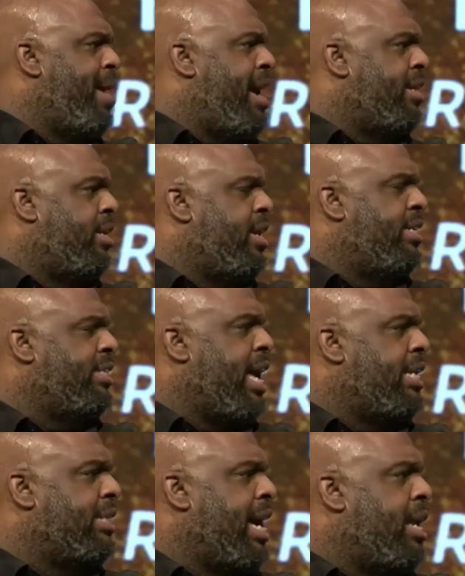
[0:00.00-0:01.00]
down to Mary
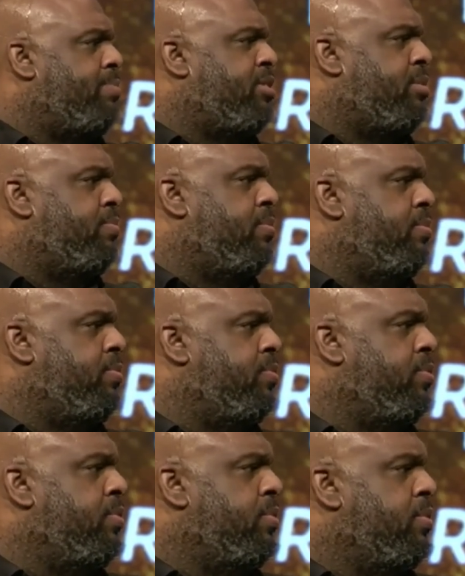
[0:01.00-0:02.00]
Magdalene's house, got him
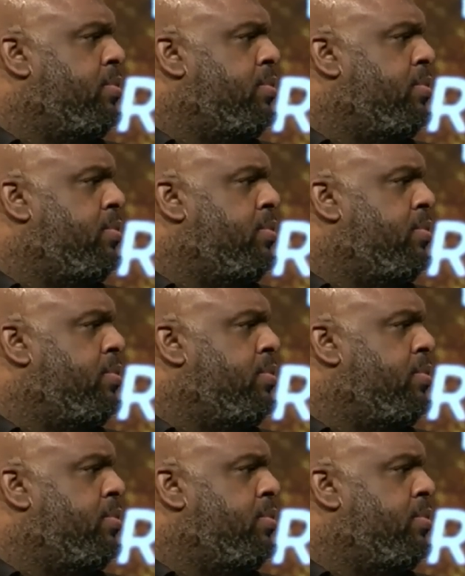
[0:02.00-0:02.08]
some,